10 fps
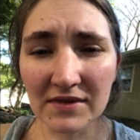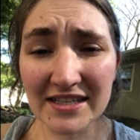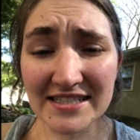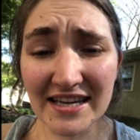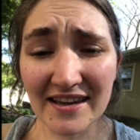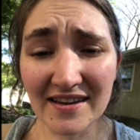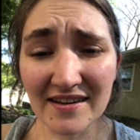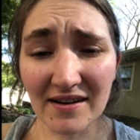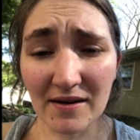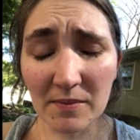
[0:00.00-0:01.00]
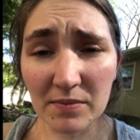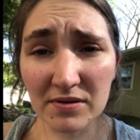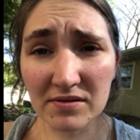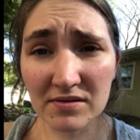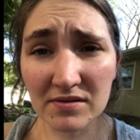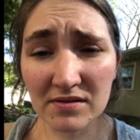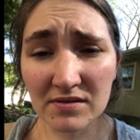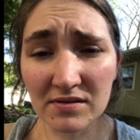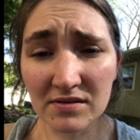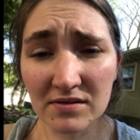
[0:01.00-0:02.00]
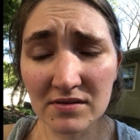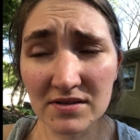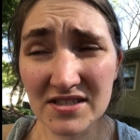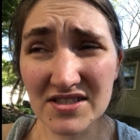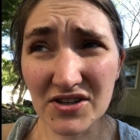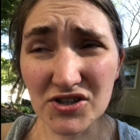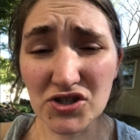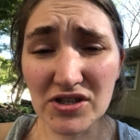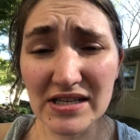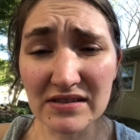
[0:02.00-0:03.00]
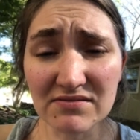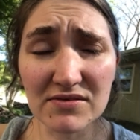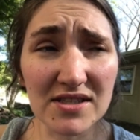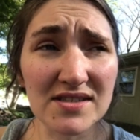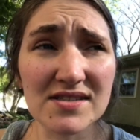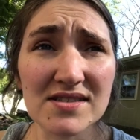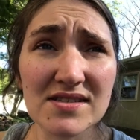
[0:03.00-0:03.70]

The day up to surgery was